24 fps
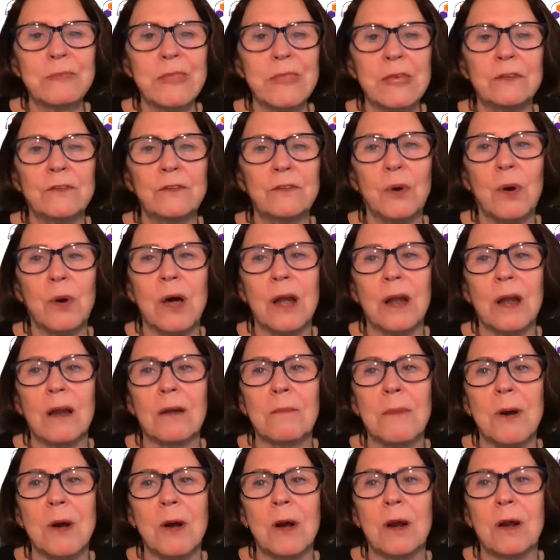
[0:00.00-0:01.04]
So
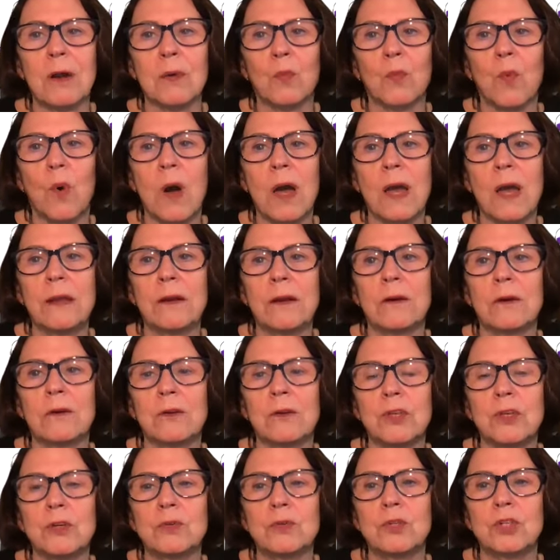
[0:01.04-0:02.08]
Iramar, why don't
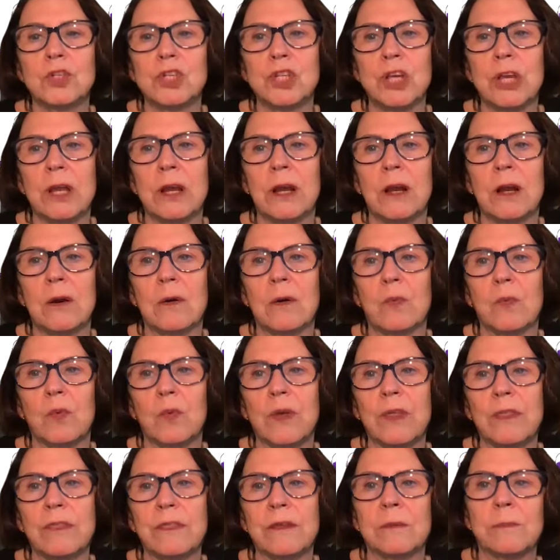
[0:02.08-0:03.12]
you share
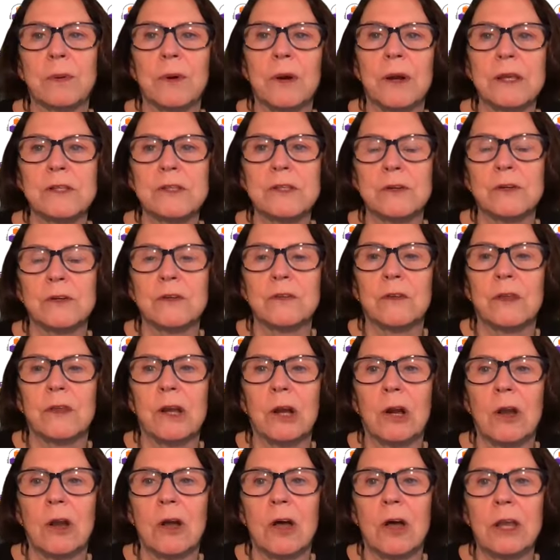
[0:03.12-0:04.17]
with appraisers in
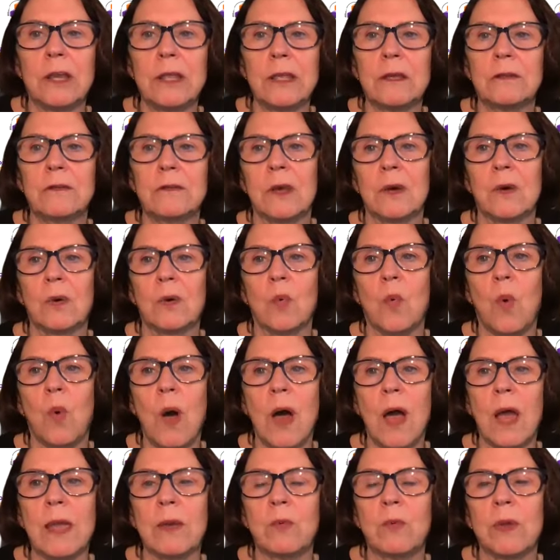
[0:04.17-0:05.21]
our audience
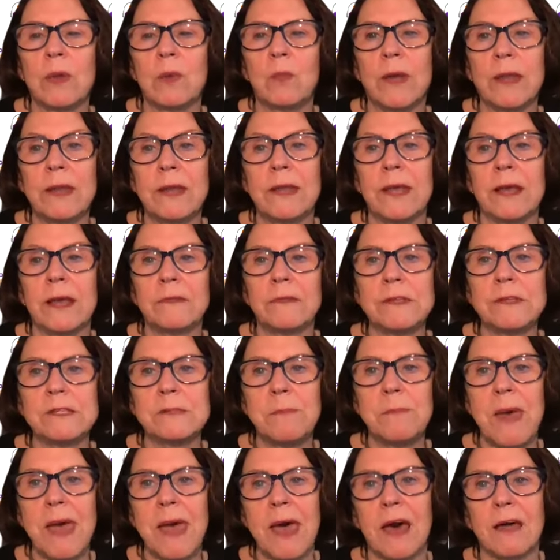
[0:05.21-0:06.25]
why we went down this
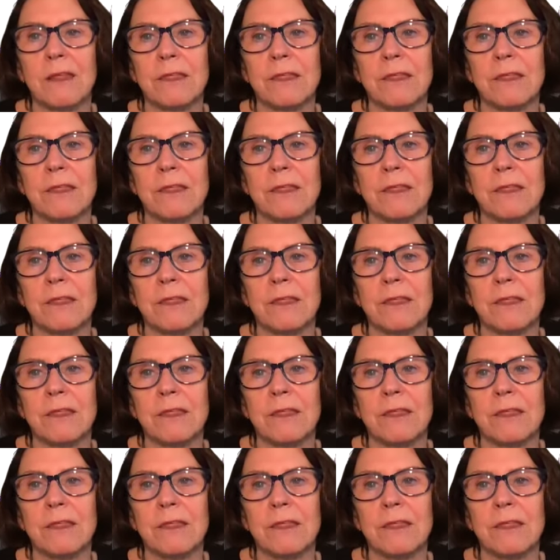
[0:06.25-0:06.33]
path?